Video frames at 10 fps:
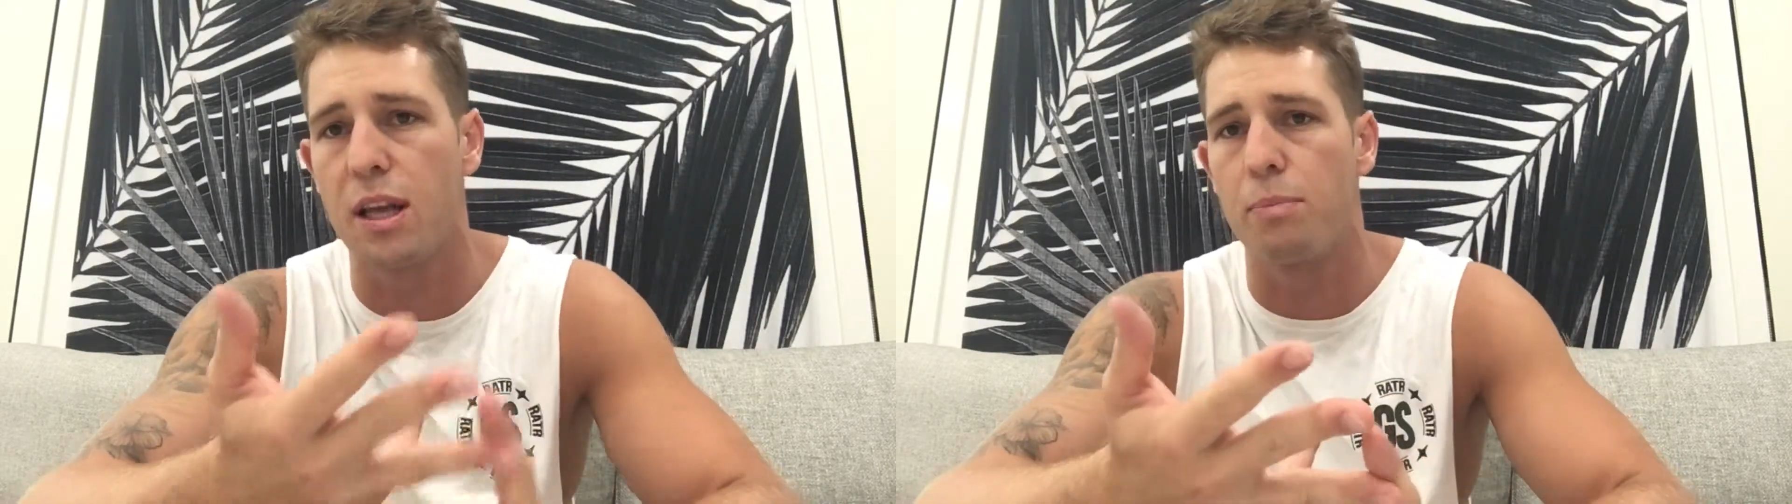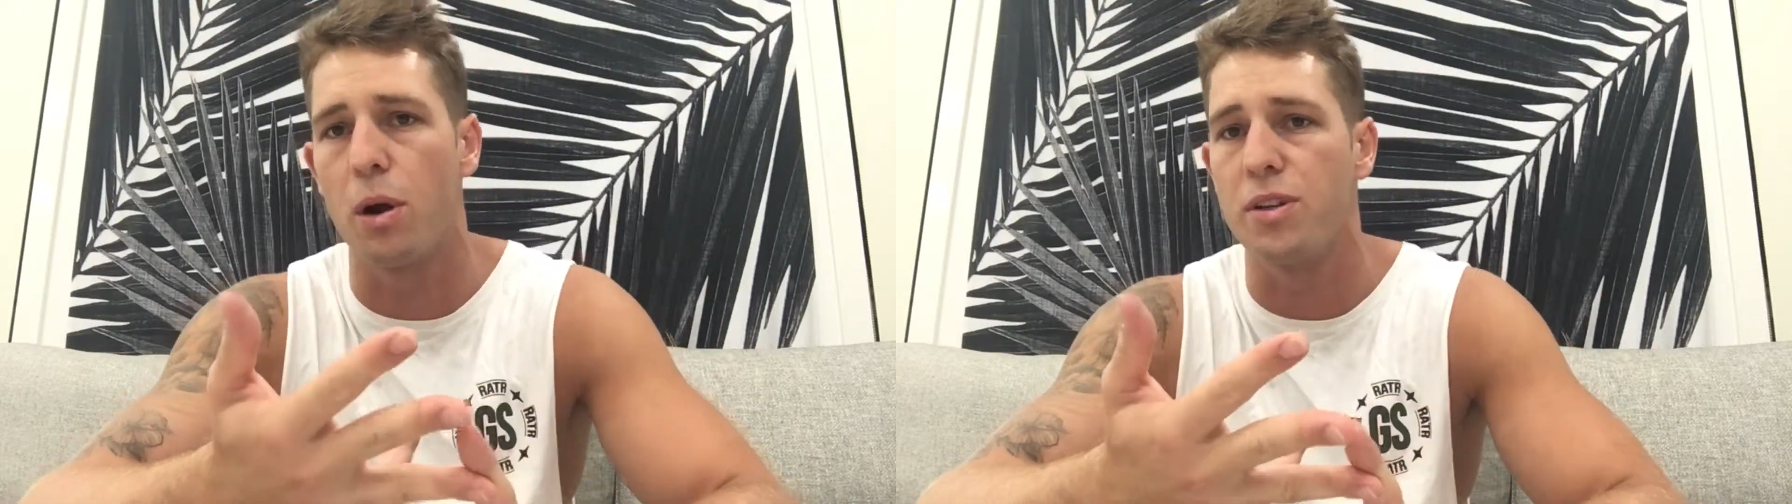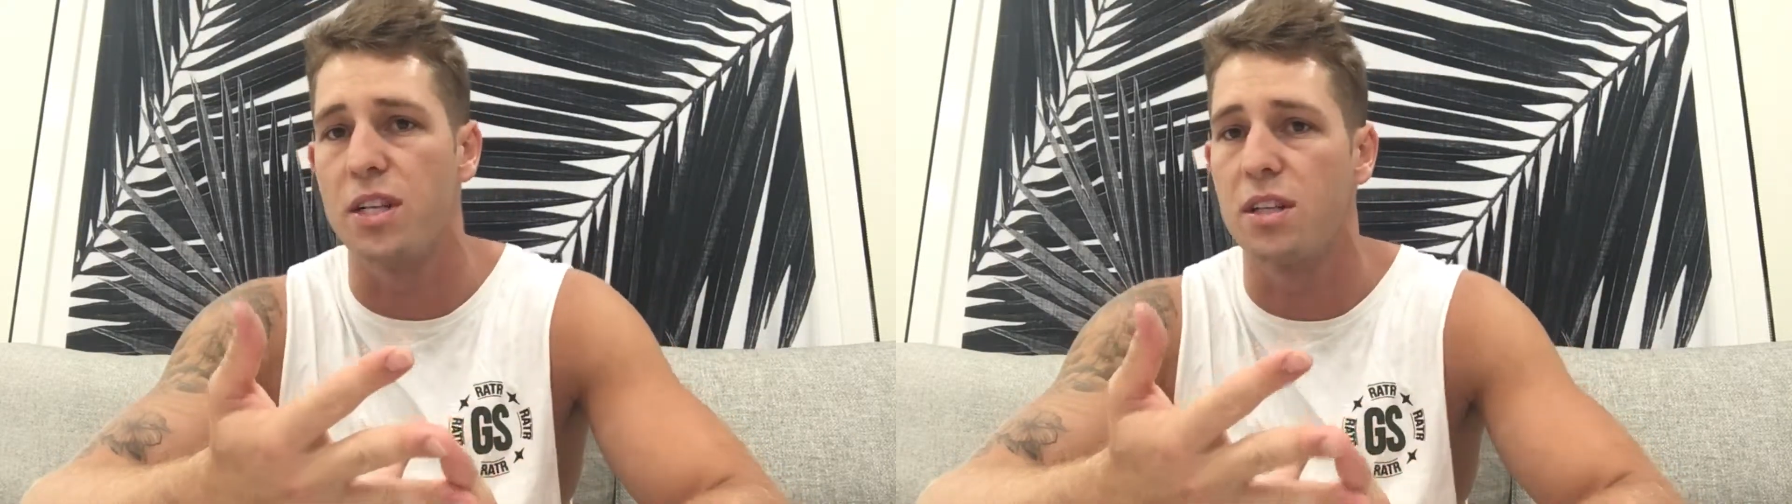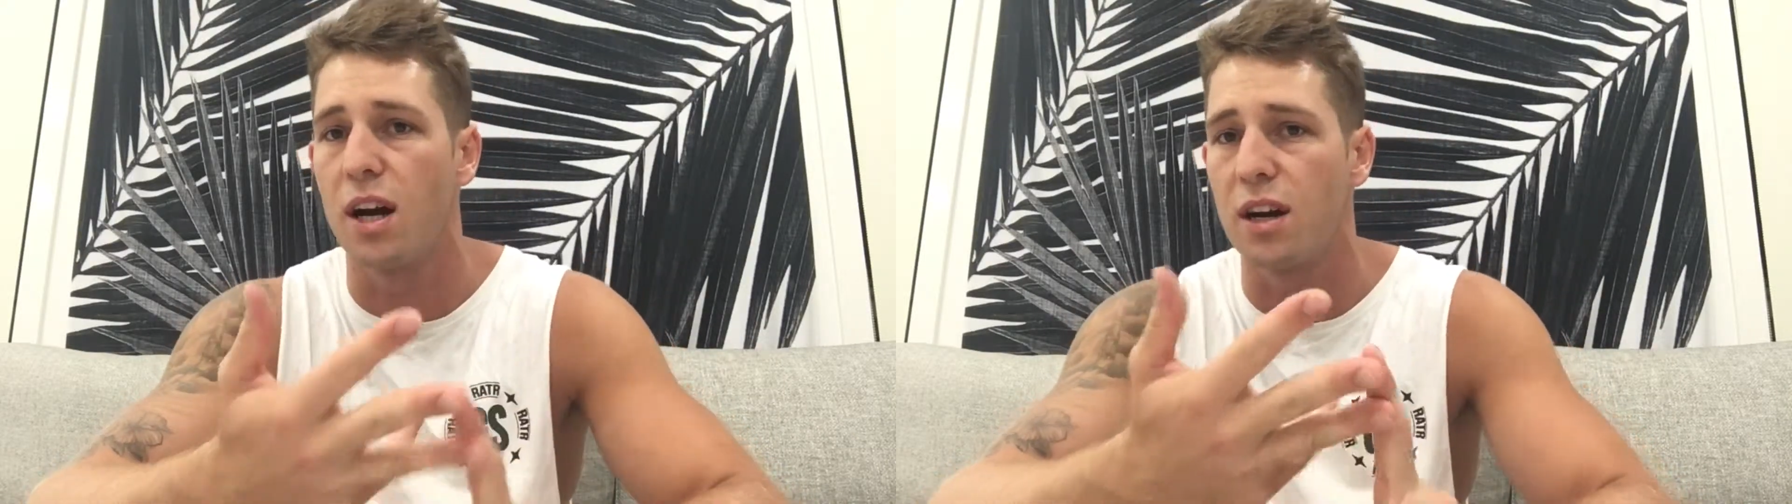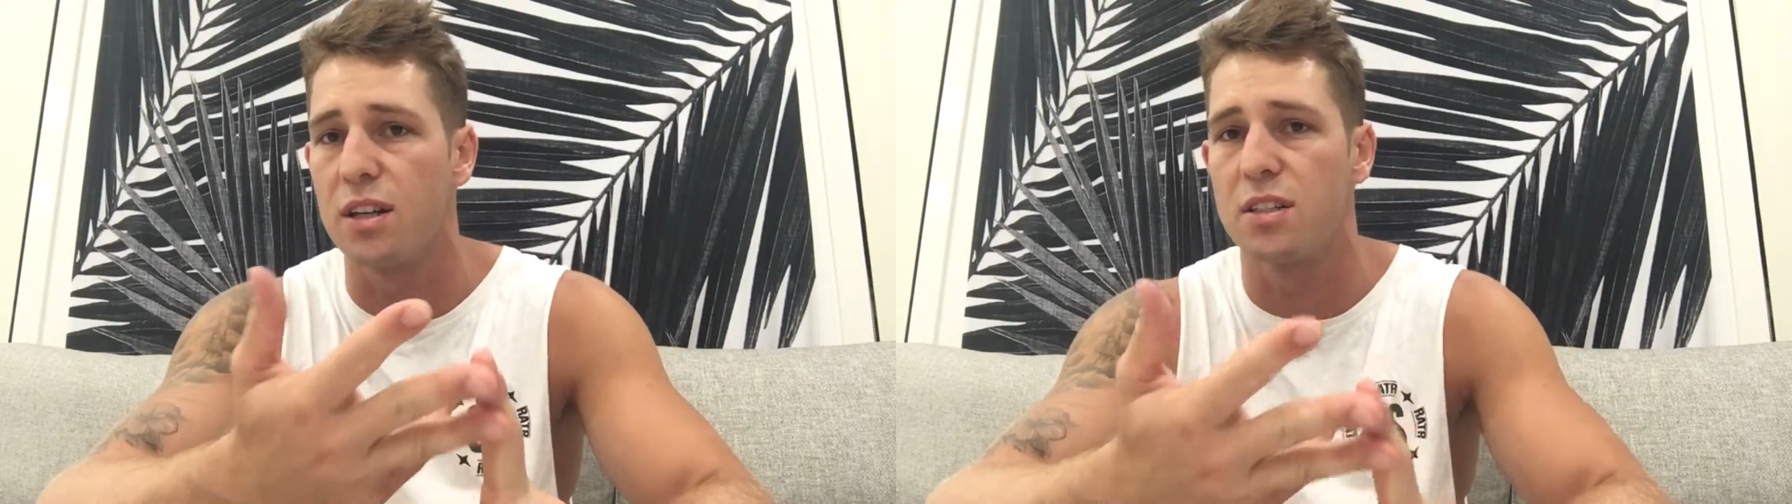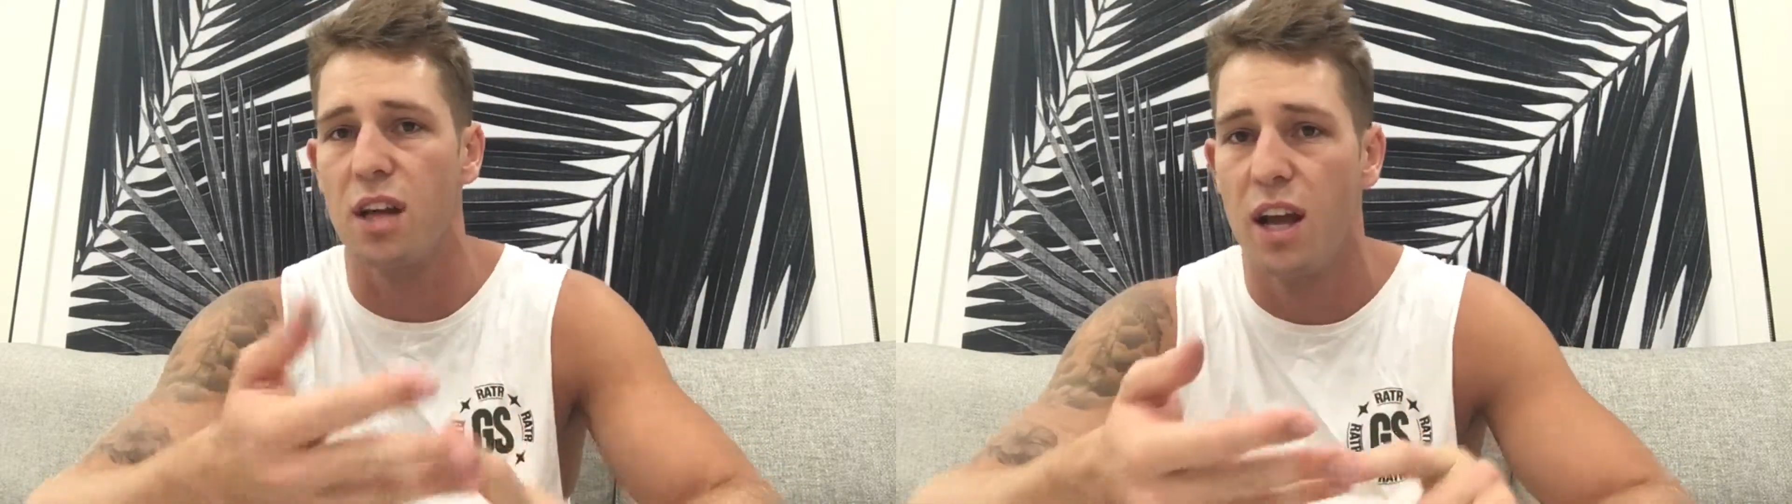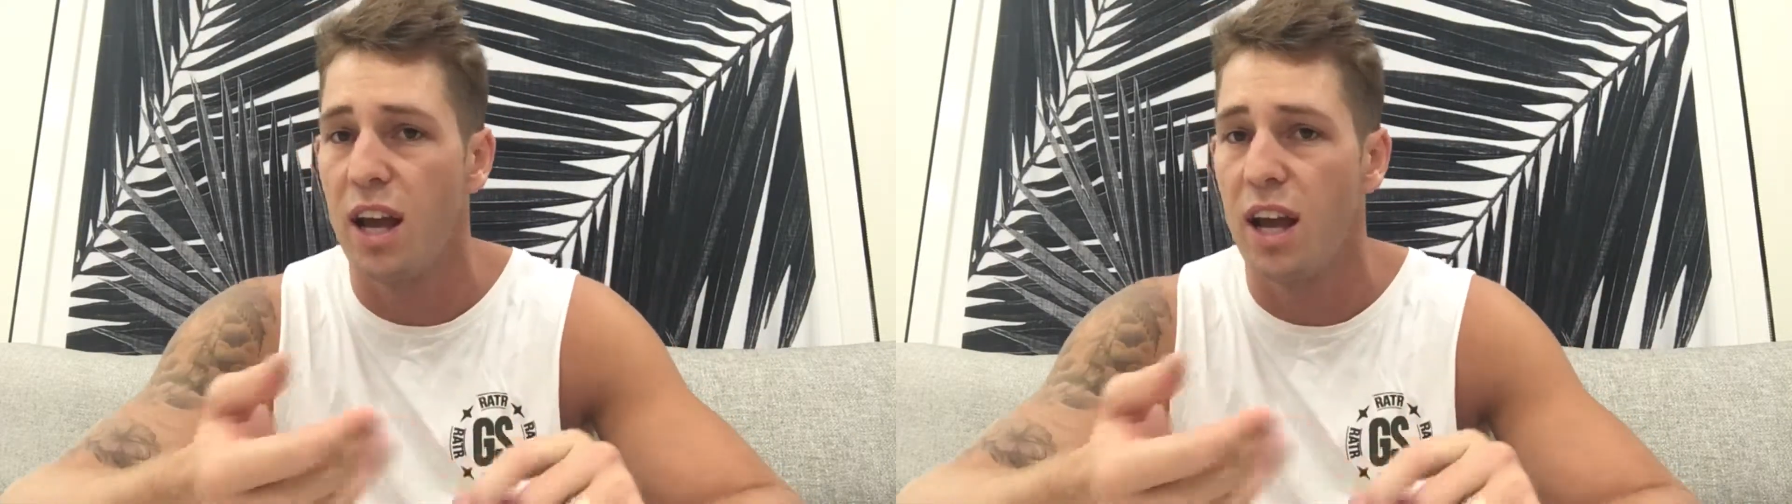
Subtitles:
their protein targets,